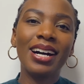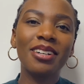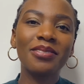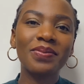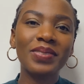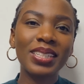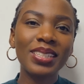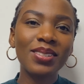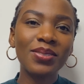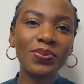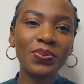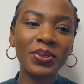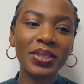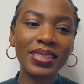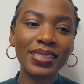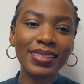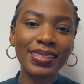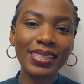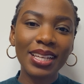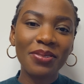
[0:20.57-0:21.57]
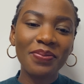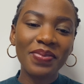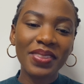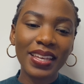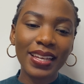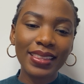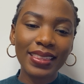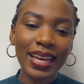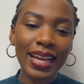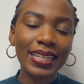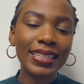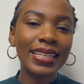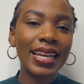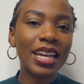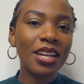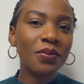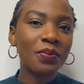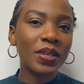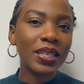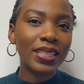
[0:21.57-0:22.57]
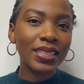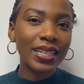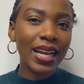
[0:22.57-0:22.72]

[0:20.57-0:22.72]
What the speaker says: This was something that came in